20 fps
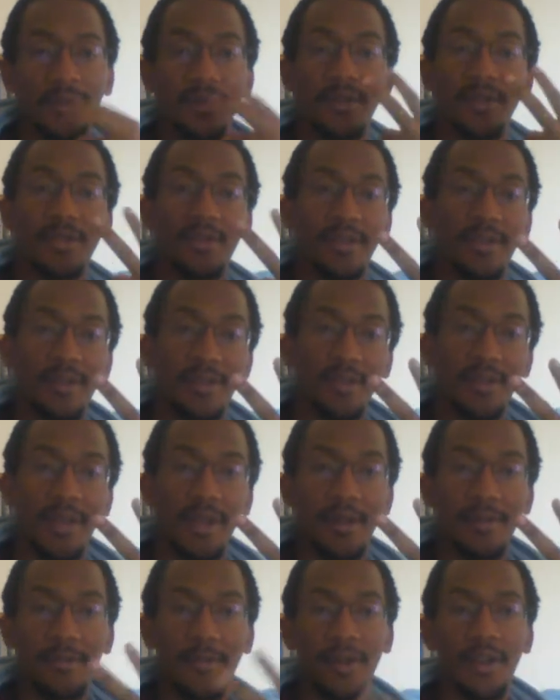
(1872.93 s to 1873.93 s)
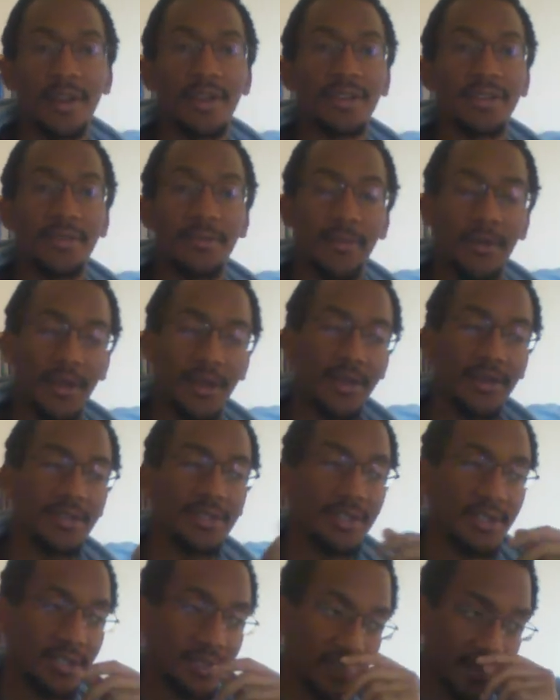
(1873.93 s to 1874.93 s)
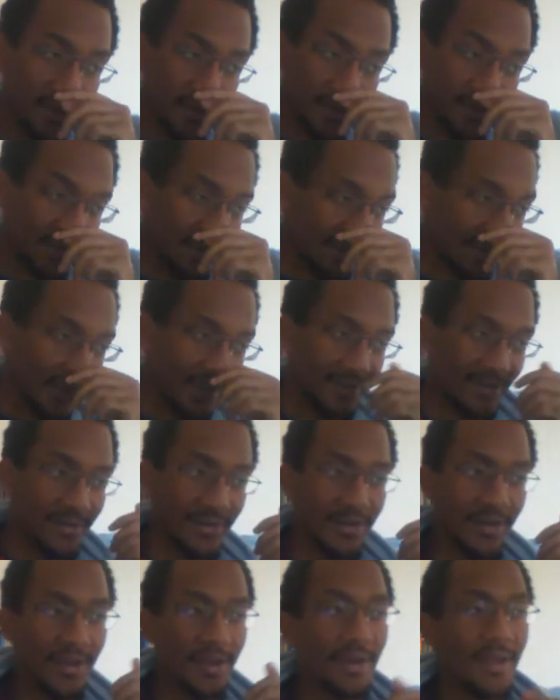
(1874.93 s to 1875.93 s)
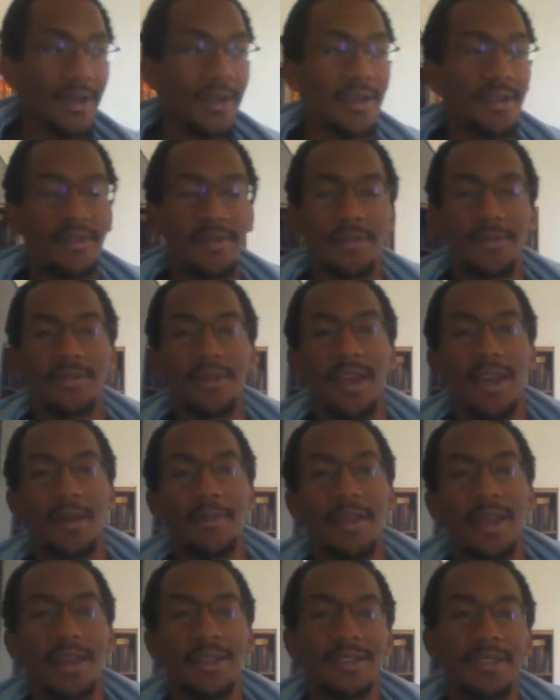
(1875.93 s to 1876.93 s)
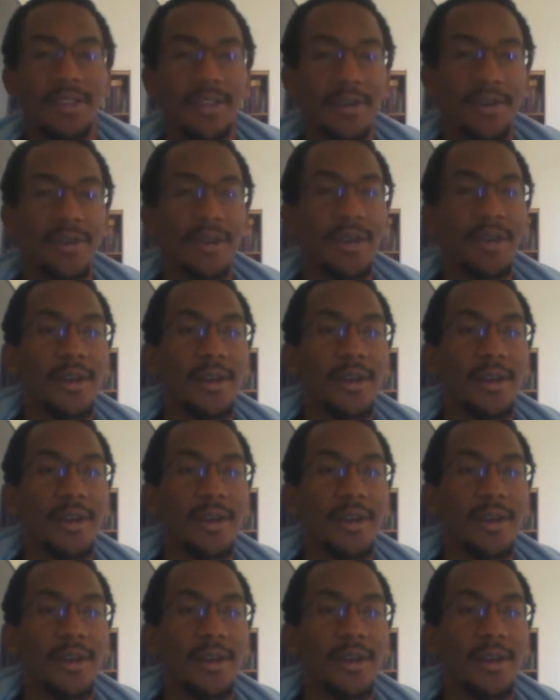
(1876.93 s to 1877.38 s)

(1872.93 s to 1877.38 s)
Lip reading: This is the second run because he won it just, as I said, sometime last year.